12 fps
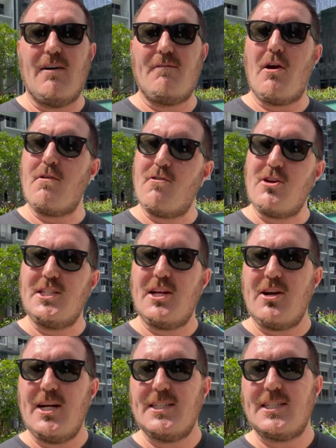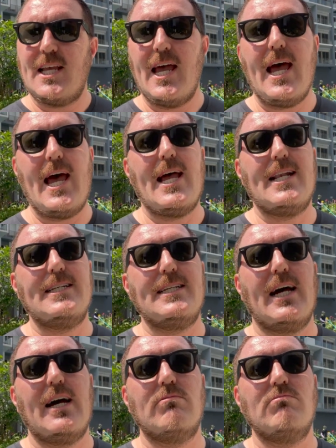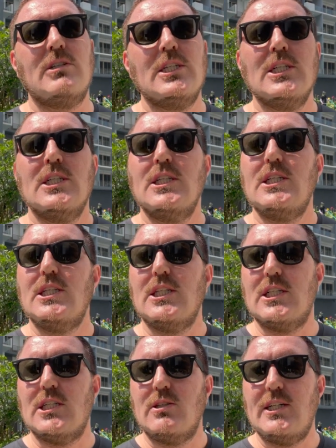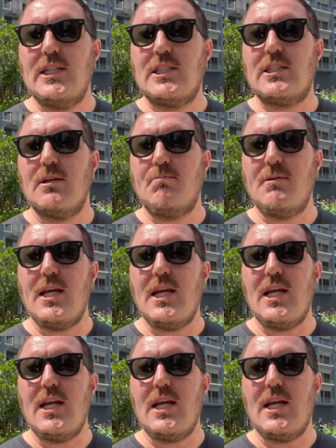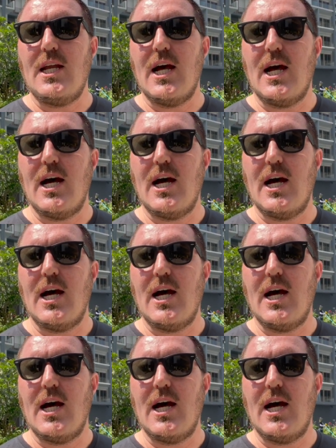very, very serious and need to be